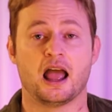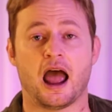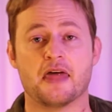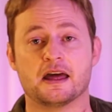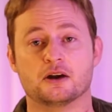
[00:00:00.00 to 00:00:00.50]

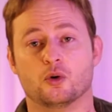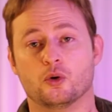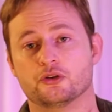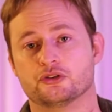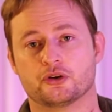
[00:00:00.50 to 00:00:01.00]
And that
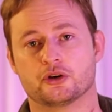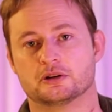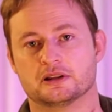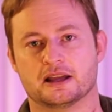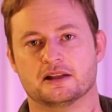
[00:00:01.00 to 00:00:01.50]
also
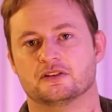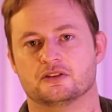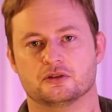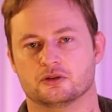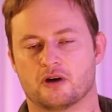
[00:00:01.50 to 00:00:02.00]
leads
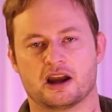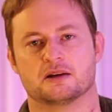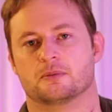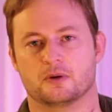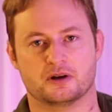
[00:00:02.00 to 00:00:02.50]
to greater
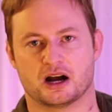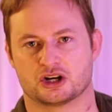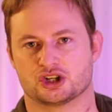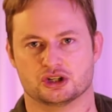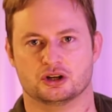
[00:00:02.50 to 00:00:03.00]

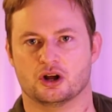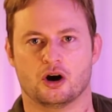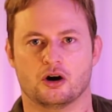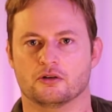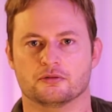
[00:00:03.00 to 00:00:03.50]
production
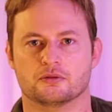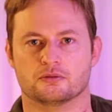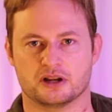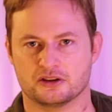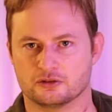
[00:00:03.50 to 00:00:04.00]
of
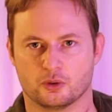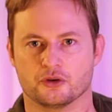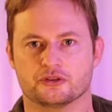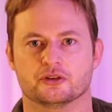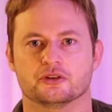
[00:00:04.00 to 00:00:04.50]

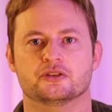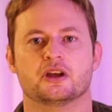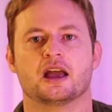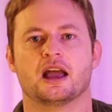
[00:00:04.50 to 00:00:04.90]
resources